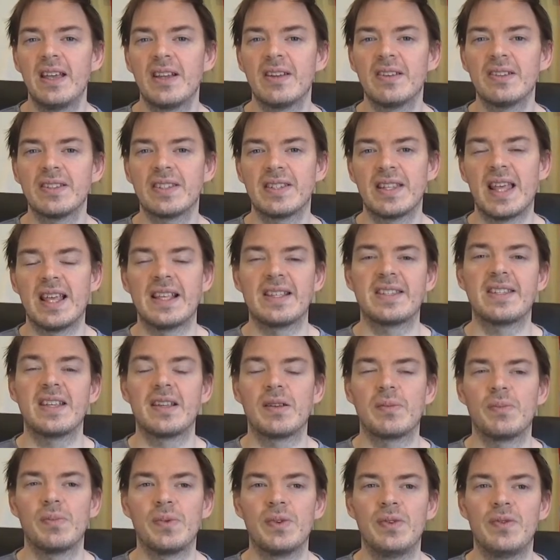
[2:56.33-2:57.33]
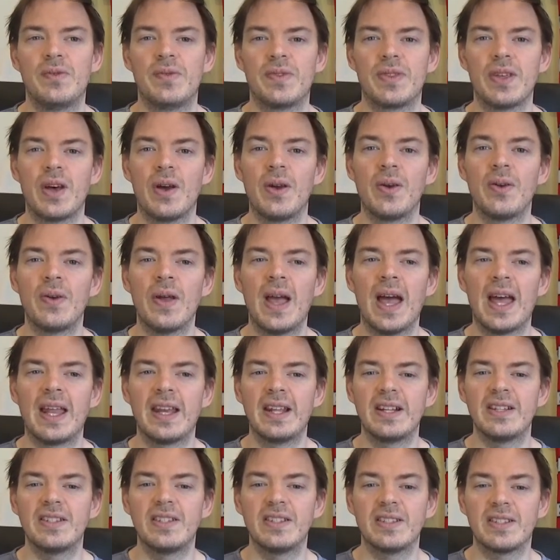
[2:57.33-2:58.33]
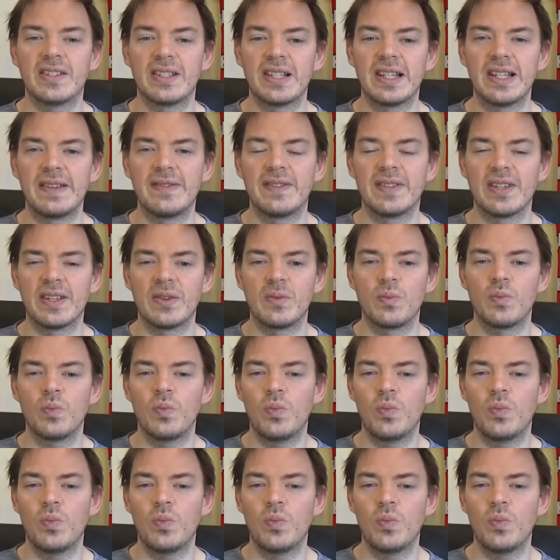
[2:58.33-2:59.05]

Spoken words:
Got to that sync move though, and it just leaves a